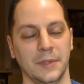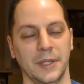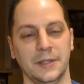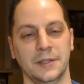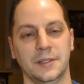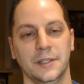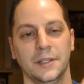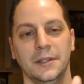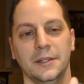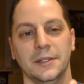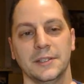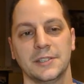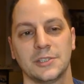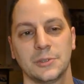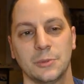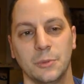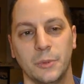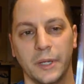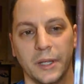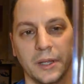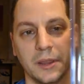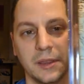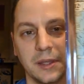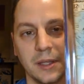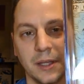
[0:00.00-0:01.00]
They did this
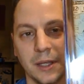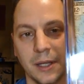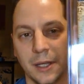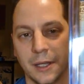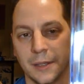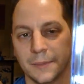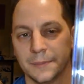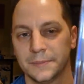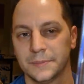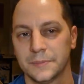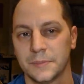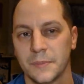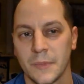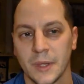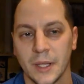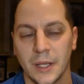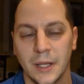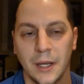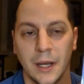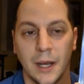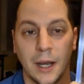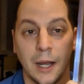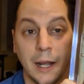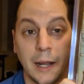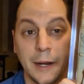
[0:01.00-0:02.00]
with
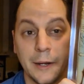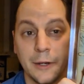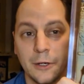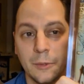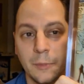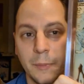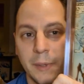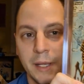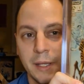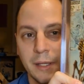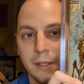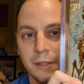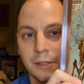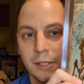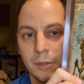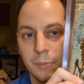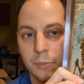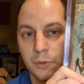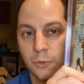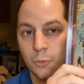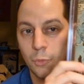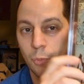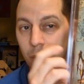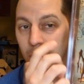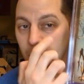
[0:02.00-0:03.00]
Iron Man
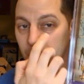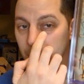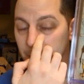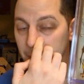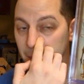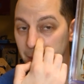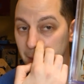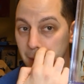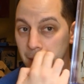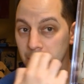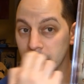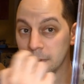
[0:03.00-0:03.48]
number 1,